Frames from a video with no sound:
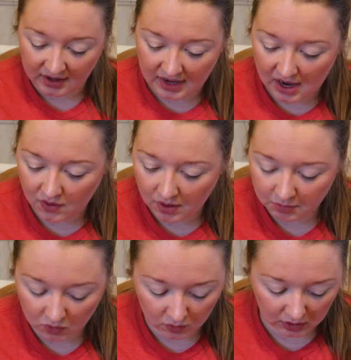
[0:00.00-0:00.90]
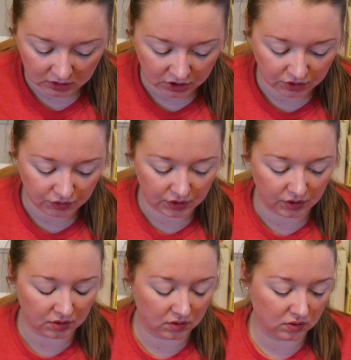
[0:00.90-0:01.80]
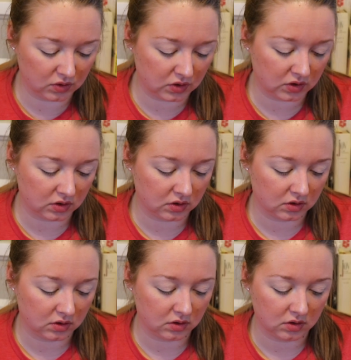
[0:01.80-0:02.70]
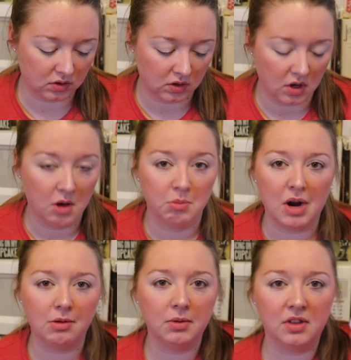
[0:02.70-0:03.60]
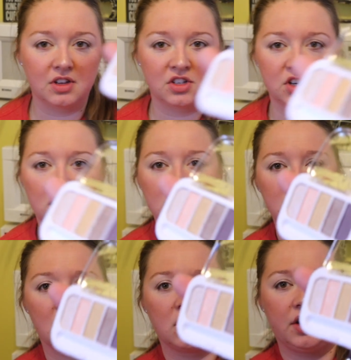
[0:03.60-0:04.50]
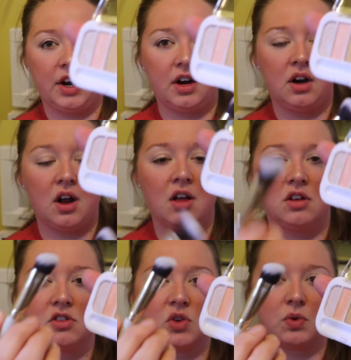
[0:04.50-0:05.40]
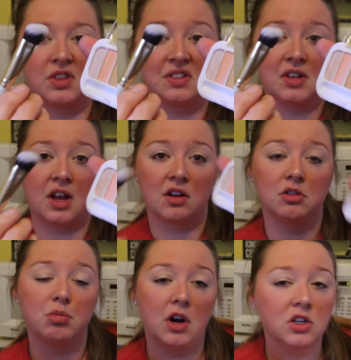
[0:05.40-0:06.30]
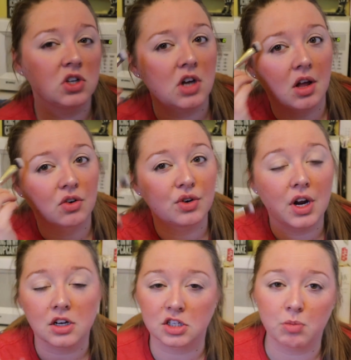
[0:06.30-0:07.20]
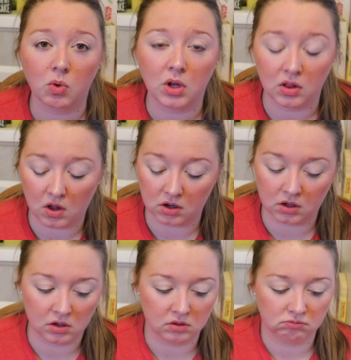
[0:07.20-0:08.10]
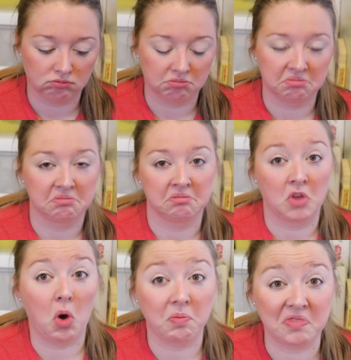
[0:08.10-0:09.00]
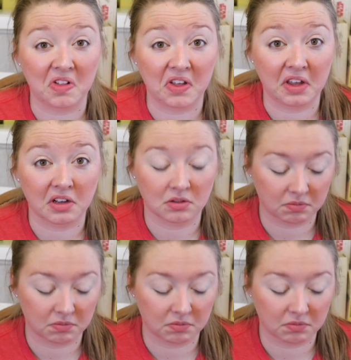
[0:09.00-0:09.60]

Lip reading: Now I'm going to use probably this darkest color here. I'll use it with this angled brush and I'll create a smoky look. Hopefully.